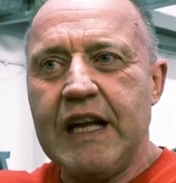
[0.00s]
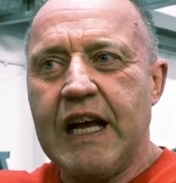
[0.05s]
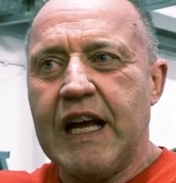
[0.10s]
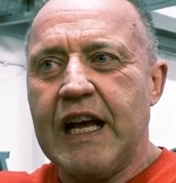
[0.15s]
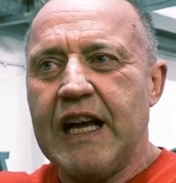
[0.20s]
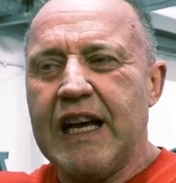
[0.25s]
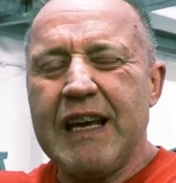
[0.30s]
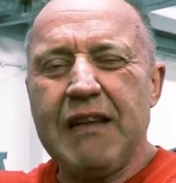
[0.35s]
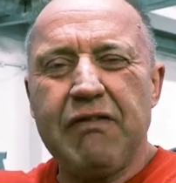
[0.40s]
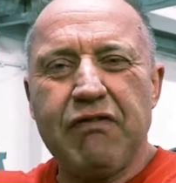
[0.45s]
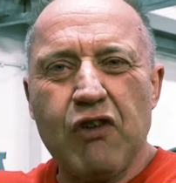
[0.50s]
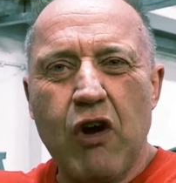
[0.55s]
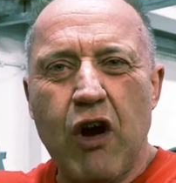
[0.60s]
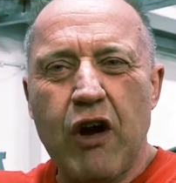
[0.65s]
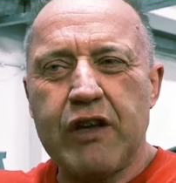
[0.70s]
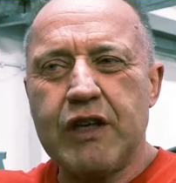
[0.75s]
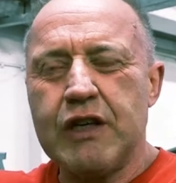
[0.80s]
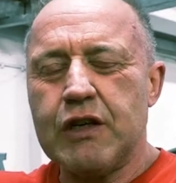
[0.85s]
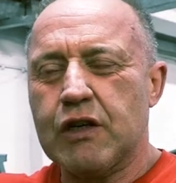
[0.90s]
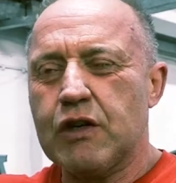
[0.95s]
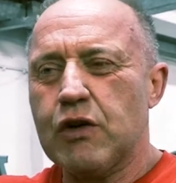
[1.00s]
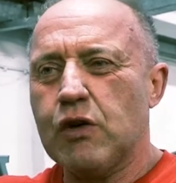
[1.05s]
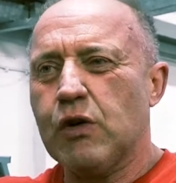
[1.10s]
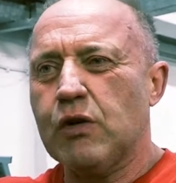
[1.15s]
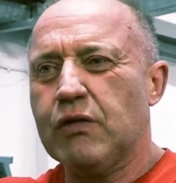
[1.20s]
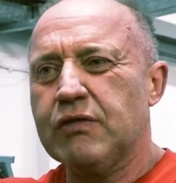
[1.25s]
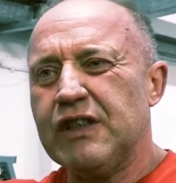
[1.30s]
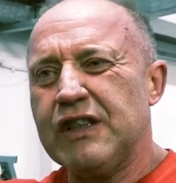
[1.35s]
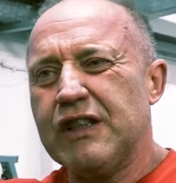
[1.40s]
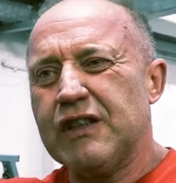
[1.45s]
If not, you
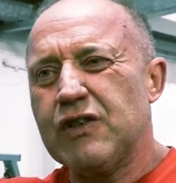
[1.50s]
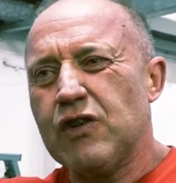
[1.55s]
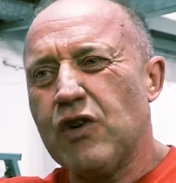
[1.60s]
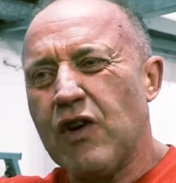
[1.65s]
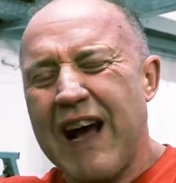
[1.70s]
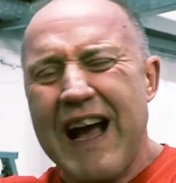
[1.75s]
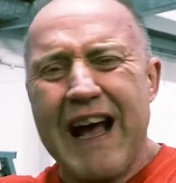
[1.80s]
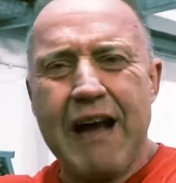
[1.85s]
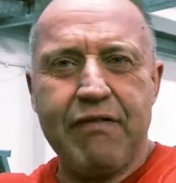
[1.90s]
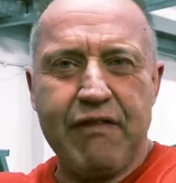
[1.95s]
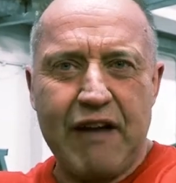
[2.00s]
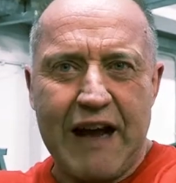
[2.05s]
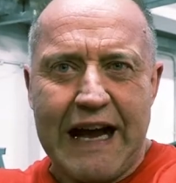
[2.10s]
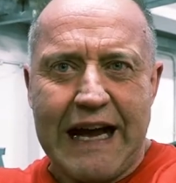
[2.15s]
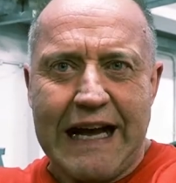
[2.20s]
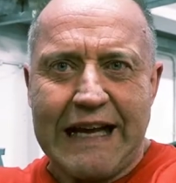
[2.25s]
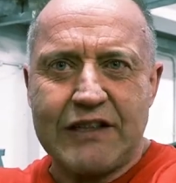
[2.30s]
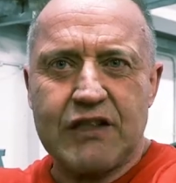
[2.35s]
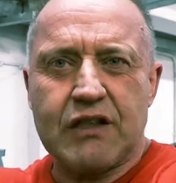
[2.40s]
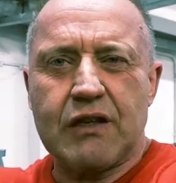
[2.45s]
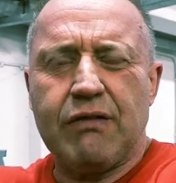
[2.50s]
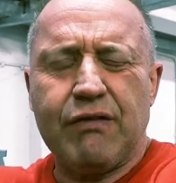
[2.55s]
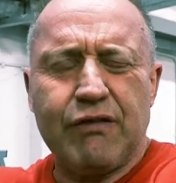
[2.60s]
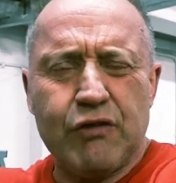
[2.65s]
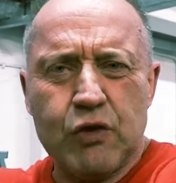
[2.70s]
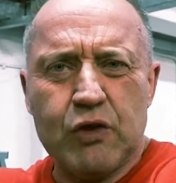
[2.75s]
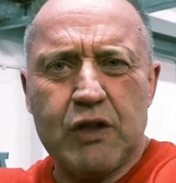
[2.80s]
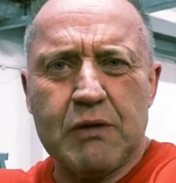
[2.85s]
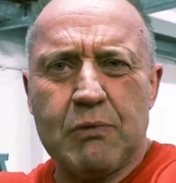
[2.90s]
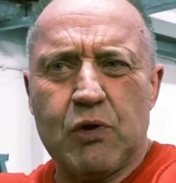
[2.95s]
go half-assed
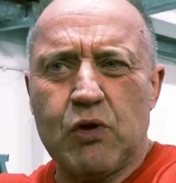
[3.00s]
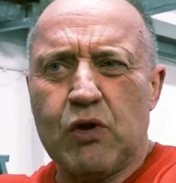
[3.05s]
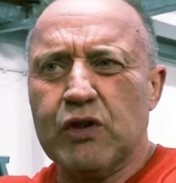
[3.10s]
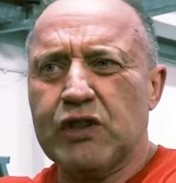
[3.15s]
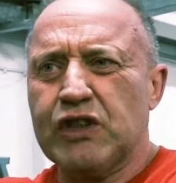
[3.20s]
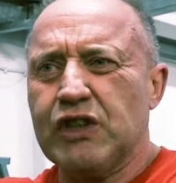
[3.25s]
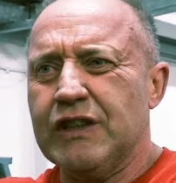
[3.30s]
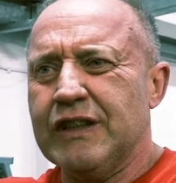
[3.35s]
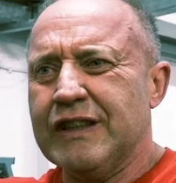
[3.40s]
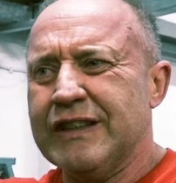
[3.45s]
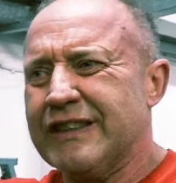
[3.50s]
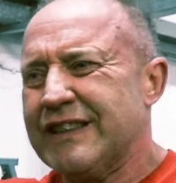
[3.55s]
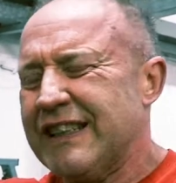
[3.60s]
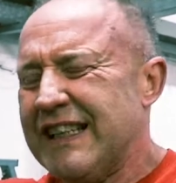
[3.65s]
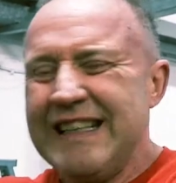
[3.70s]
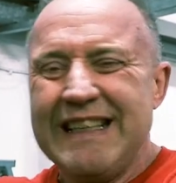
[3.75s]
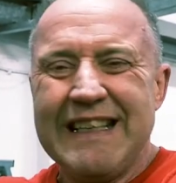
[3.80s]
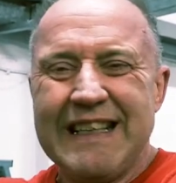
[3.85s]
through the motions.